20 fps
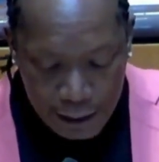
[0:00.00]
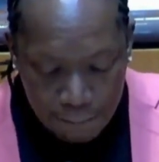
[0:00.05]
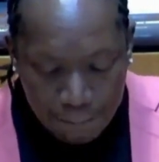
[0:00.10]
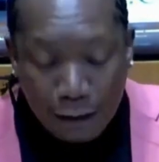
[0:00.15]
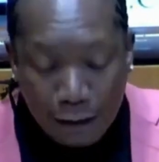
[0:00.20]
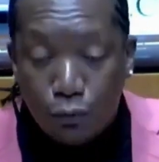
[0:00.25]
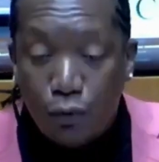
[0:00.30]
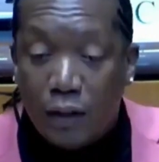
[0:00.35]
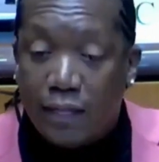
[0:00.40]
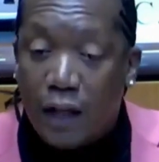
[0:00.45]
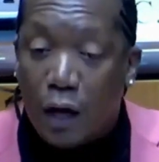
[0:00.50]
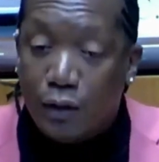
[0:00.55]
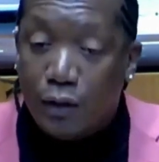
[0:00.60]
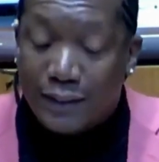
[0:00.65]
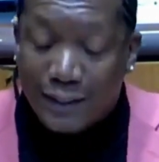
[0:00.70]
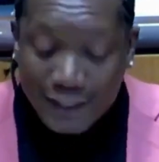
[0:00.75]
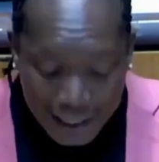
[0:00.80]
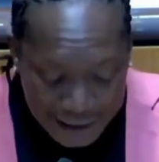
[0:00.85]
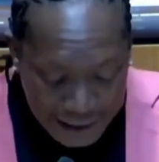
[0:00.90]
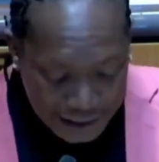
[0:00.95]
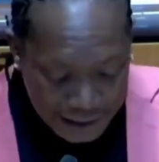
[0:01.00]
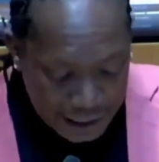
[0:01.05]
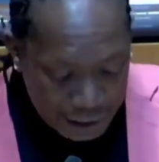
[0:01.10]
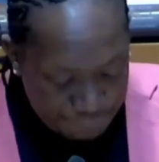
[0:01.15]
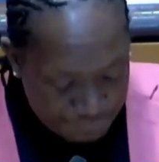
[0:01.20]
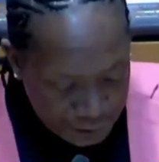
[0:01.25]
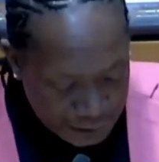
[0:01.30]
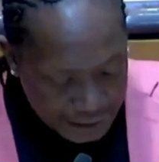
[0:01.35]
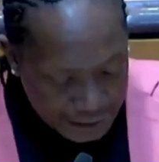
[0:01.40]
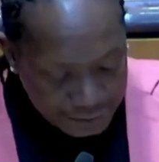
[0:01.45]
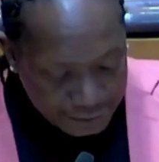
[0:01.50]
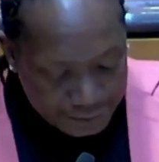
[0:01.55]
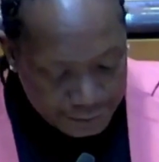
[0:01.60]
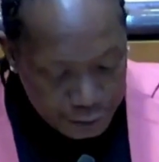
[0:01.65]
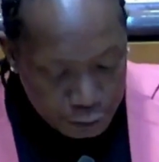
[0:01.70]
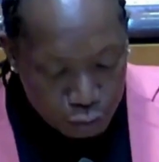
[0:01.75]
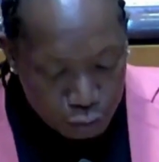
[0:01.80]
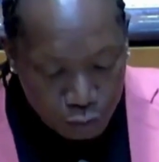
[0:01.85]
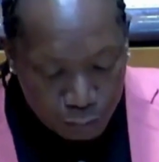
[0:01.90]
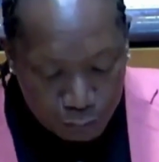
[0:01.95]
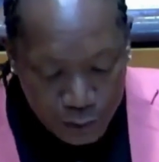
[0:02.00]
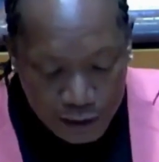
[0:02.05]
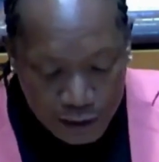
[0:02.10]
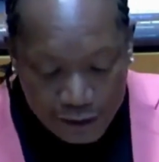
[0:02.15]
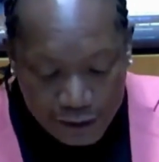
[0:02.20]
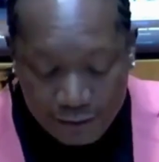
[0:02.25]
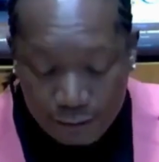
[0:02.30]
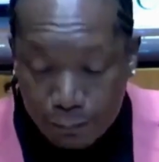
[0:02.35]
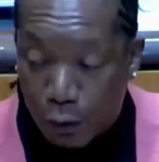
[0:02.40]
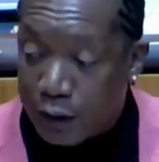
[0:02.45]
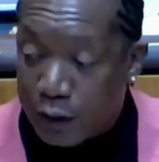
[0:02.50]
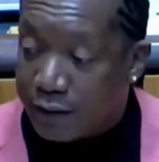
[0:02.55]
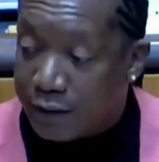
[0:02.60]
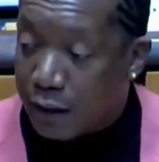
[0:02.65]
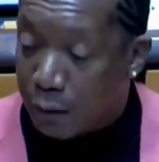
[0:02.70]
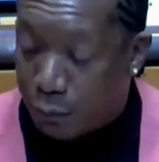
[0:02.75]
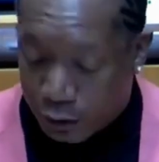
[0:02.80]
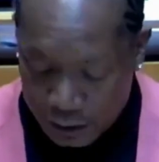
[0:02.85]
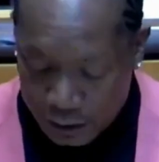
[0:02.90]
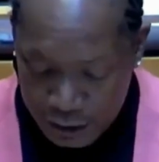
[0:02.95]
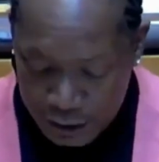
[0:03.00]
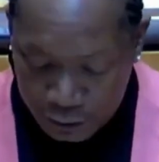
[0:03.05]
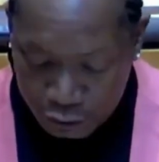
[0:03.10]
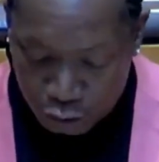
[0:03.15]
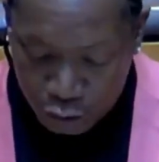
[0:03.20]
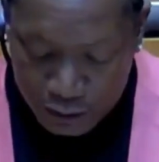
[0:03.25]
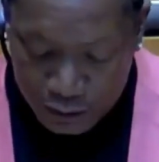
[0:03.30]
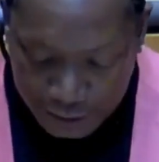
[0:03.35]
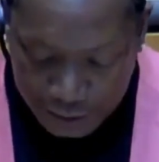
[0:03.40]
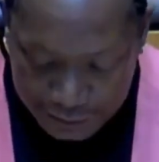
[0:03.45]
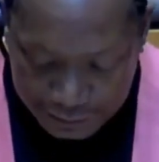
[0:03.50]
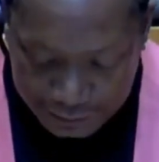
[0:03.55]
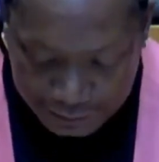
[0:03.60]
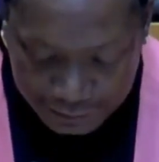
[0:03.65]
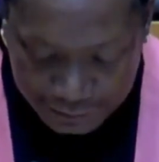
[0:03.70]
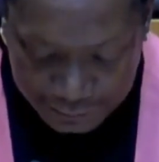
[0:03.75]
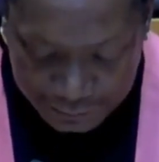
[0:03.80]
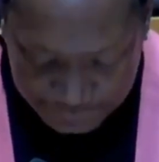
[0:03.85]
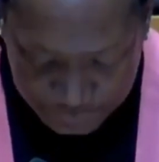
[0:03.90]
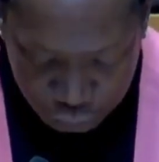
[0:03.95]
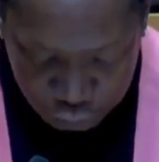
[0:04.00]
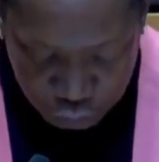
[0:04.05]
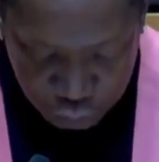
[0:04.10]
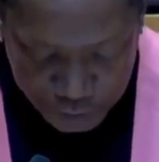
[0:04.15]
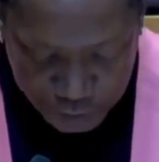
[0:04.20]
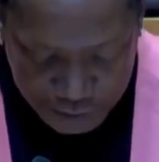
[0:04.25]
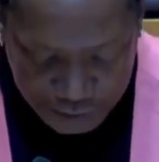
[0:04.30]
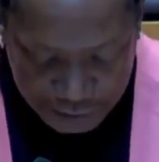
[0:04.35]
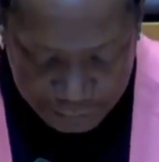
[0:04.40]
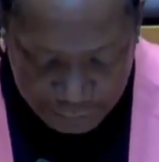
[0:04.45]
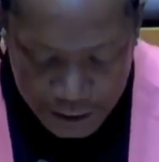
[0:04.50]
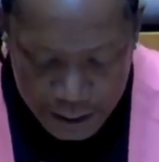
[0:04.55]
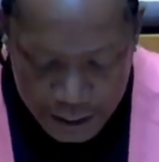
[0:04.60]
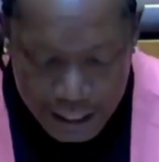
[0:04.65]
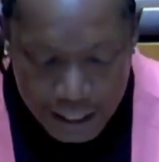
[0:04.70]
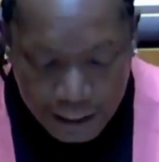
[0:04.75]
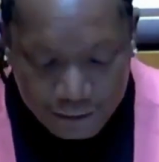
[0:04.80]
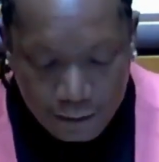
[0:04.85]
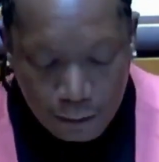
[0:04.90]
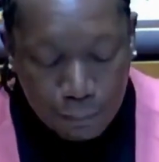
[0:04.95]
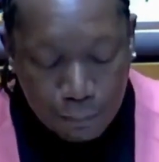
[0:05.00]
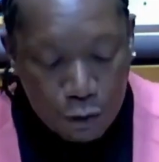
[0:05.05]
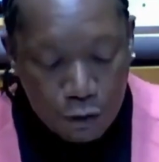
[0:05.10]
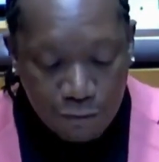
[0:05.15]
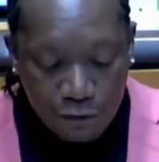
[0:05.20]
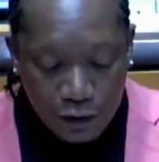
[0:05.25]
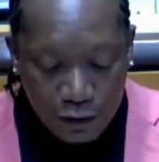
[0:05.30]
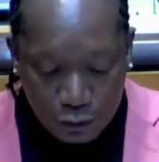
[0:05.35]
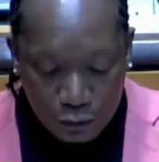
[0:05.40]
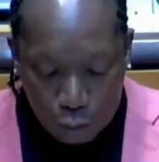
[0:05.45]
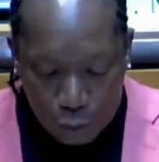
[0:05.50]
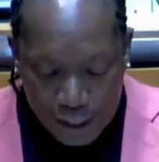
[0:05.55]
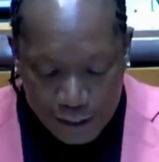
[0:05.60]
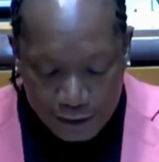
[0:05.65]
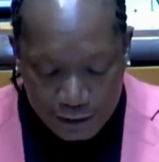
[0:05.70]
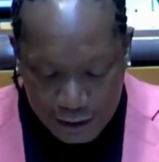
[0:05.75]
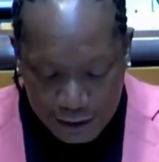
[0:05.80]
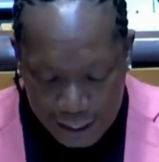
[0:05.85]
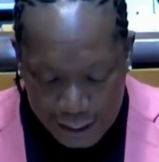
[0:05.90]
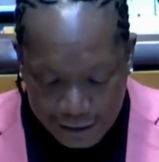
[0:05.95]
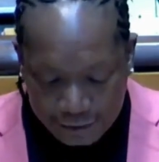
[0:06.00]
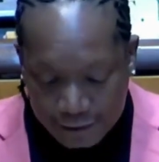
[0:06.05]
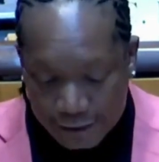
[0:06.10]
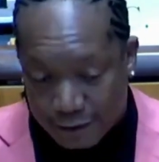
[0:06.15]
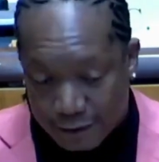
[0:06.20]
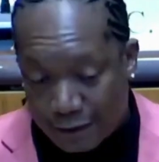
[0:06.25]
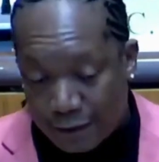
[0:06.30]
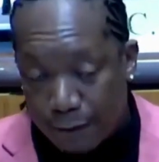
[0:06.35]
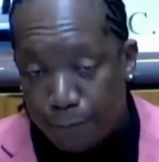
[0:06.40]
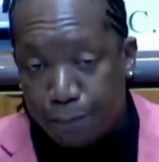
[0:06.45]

But without such evidence, it would be irresponsible to treat this situation as a province-wide crisis.